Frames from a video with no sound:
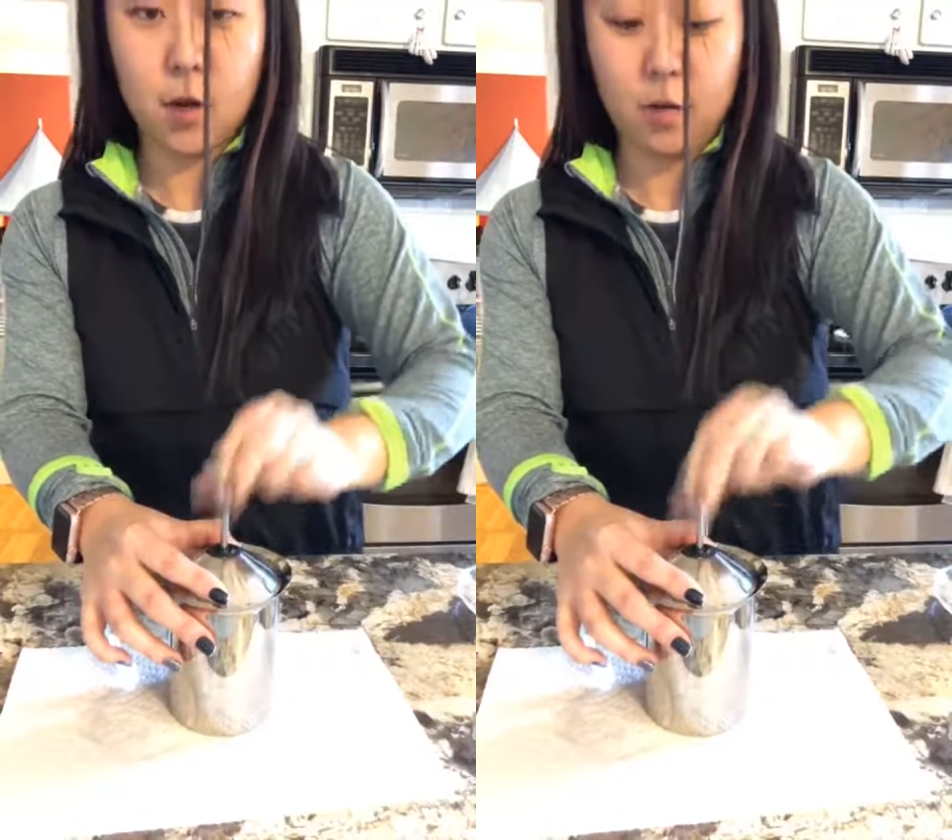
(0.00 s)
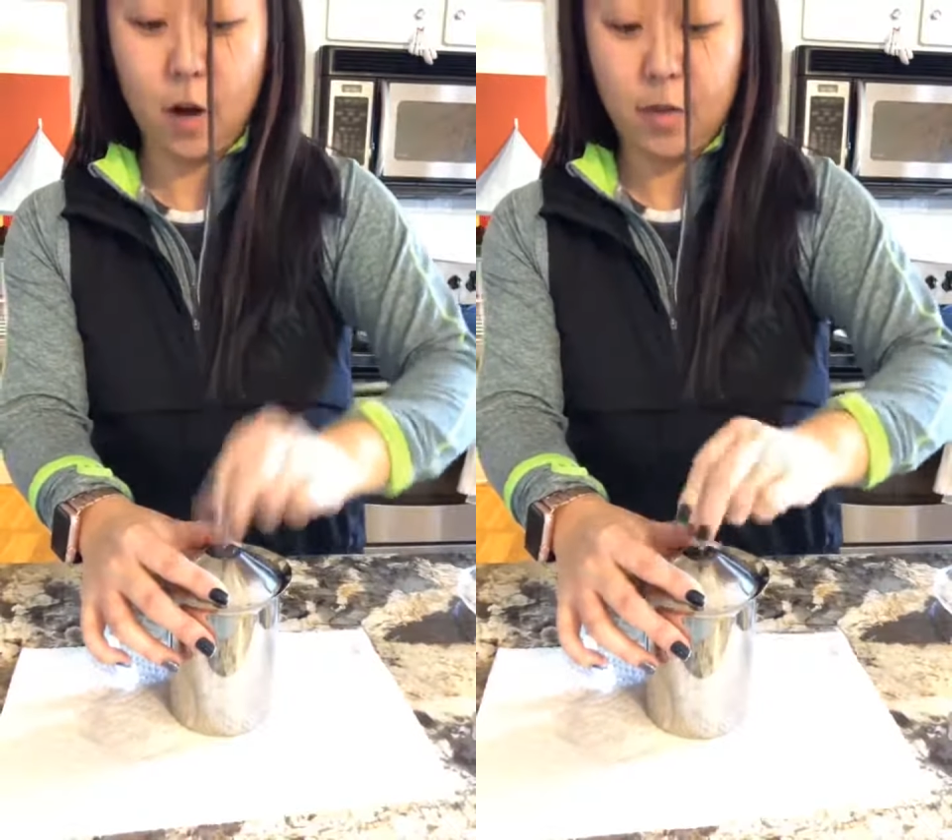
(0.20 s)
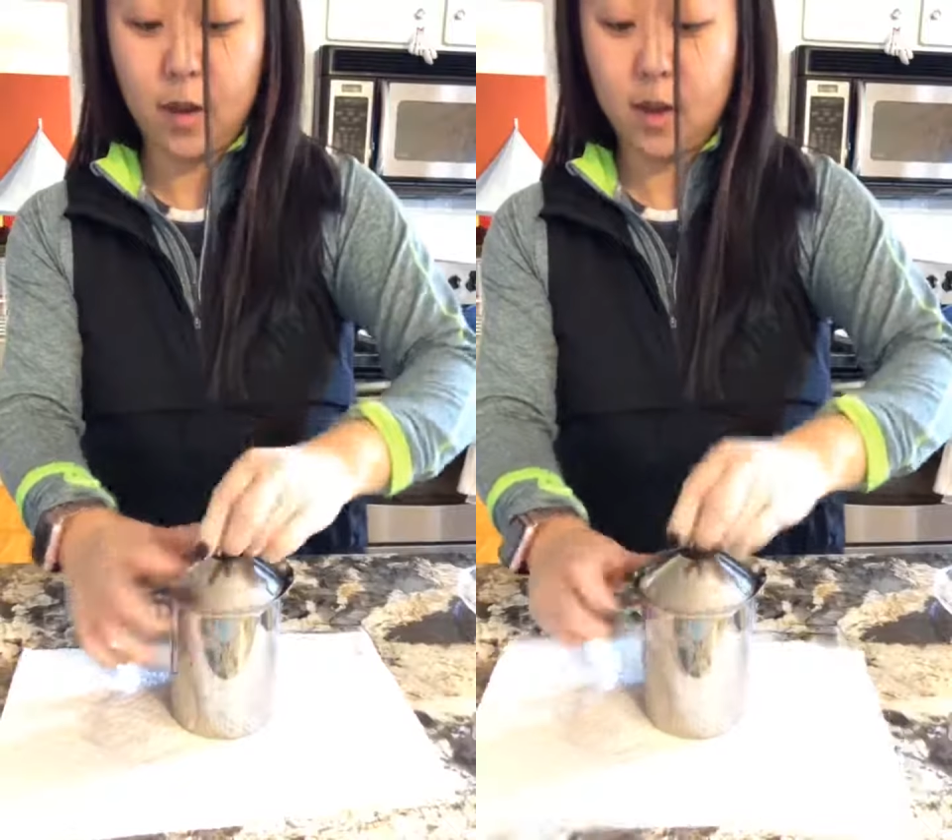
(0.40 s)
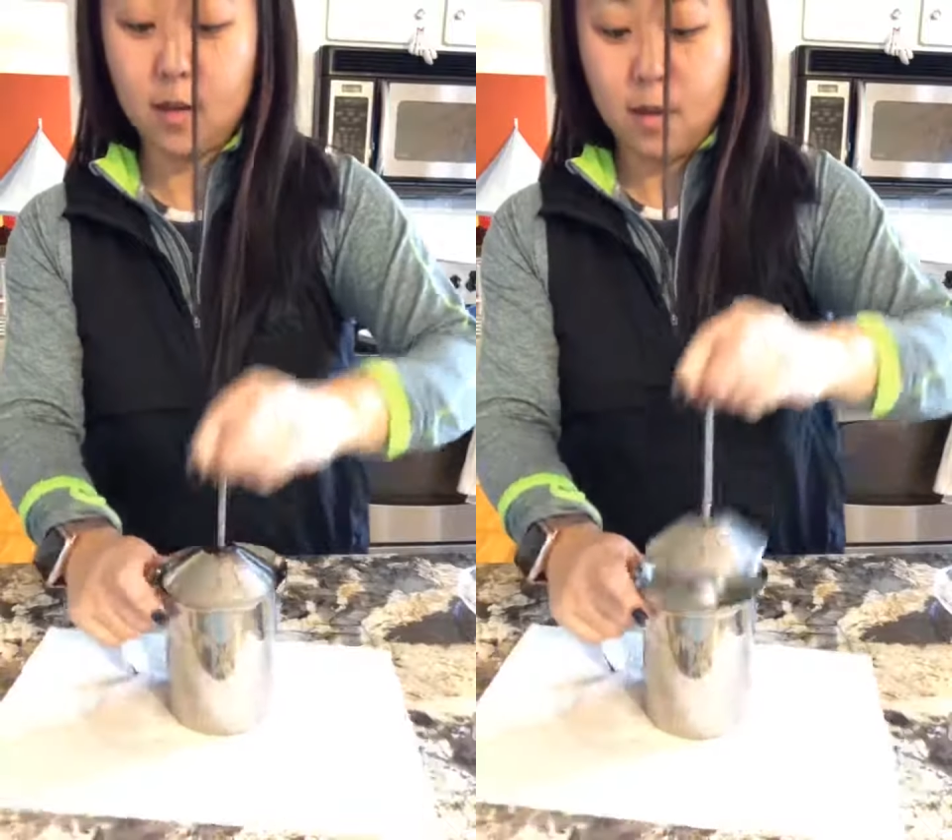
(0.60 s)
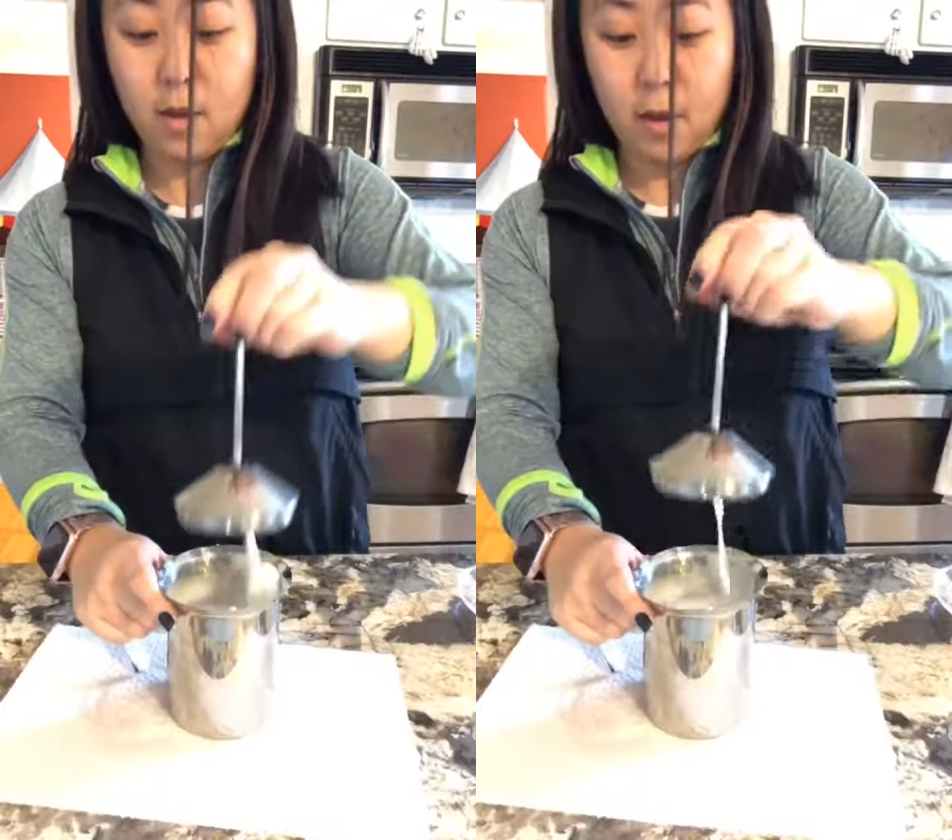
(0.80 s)
milk frothing,
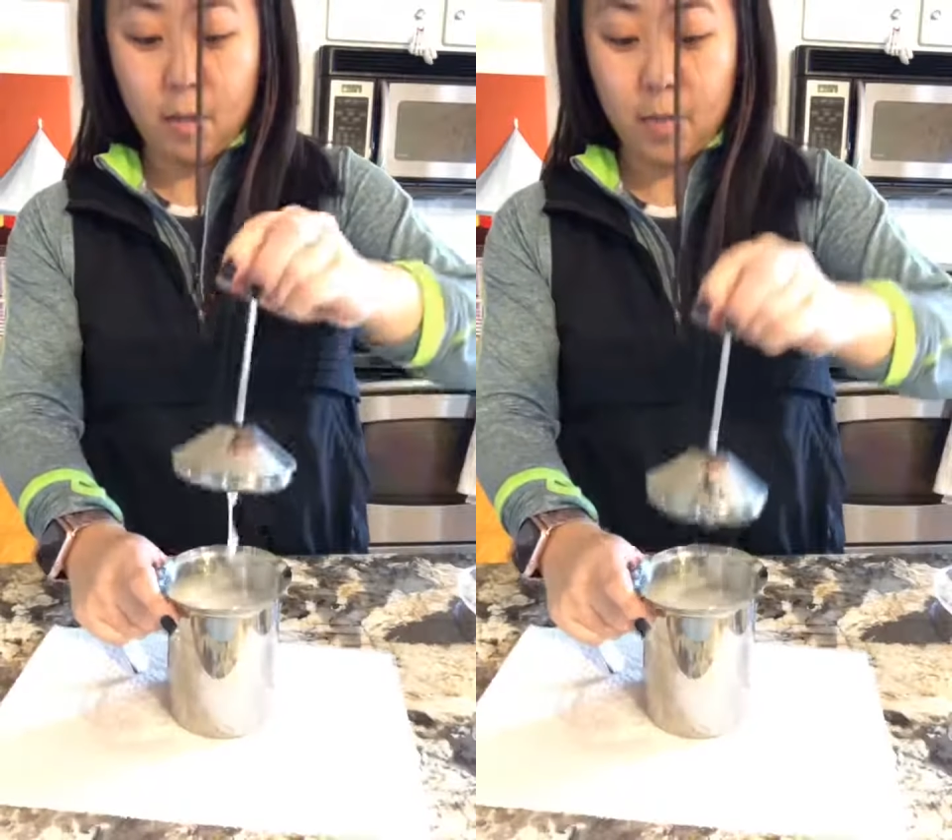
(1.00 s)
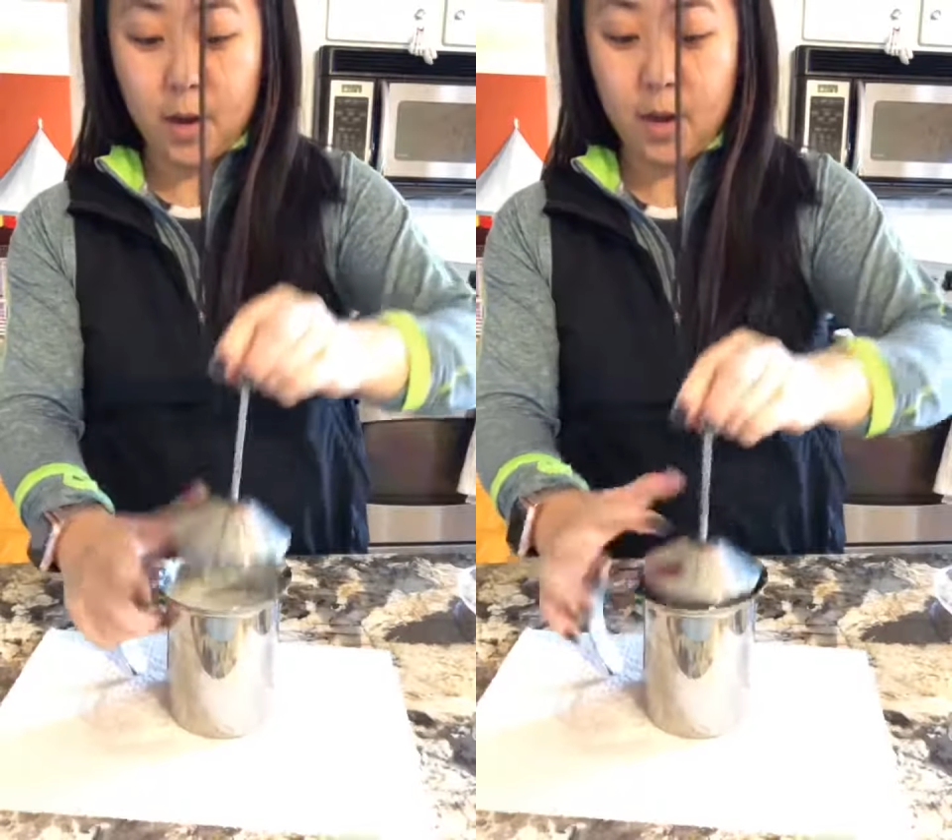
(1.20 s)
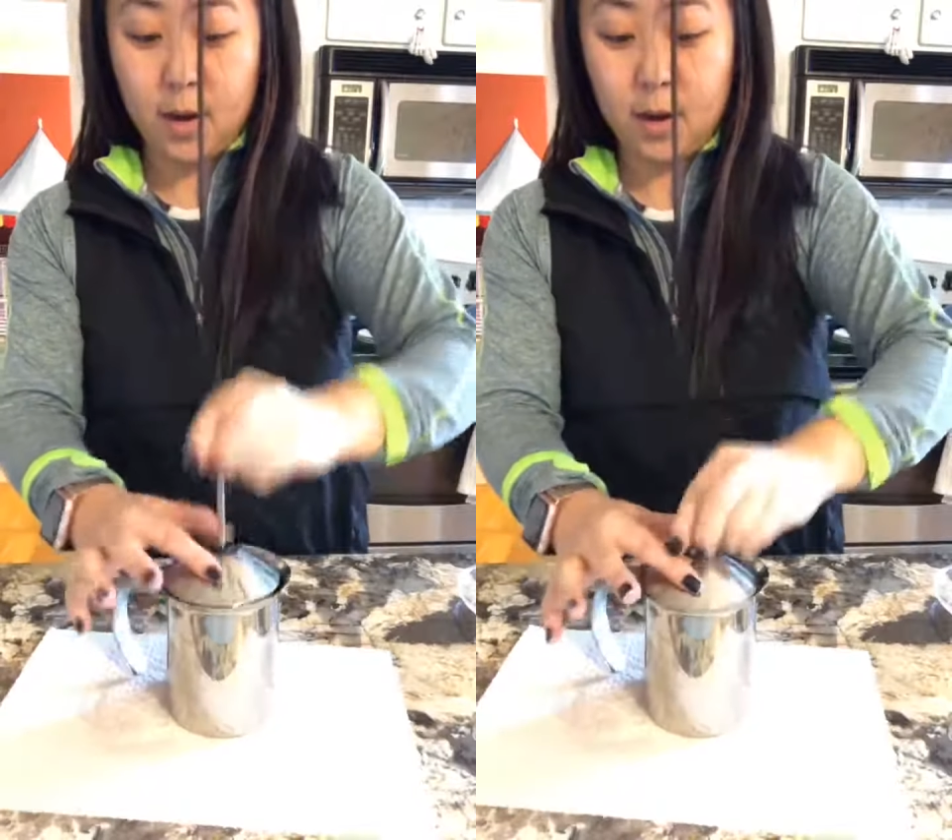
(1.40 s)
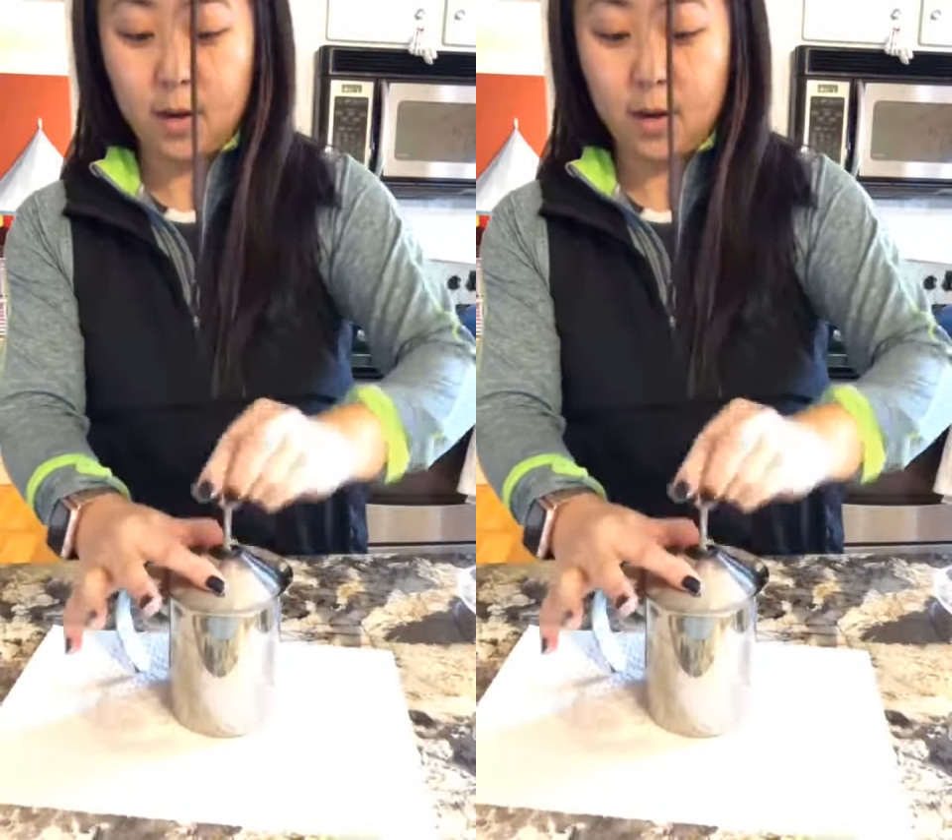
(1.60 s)
but